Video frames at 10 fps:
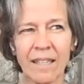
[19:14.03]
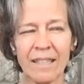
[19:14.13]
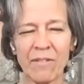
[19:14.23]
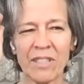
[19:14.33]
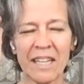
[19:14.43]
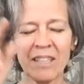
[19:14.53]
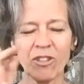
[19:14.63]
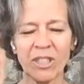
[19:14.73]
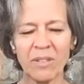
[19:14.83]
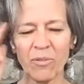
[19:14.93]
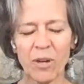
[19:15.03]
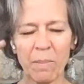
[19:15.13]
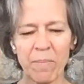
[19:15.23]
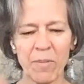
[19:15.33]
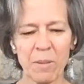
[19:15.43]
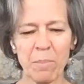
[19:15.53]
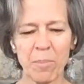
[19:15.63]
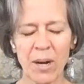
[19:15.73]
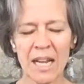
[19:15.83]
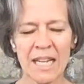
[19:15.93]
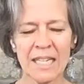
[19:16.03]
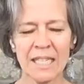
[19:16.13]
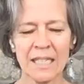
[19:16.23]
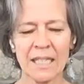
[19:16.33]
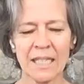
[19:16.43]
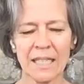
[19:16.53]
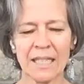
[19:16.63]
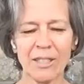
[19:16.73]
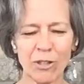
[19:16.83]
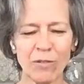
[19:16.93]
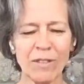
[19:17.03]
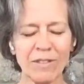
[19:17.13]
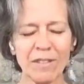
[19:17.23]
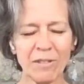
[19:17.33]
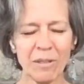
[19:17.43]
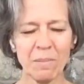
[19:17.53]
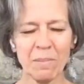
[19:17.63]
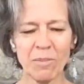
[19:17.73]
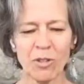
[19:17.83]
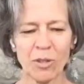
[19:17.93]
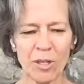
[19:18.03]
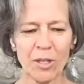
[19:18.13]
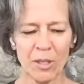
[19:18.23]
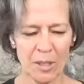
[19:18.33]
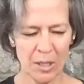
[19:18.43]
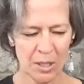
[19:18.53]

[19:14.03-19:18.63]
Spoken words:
invitation from the brain nervous system to the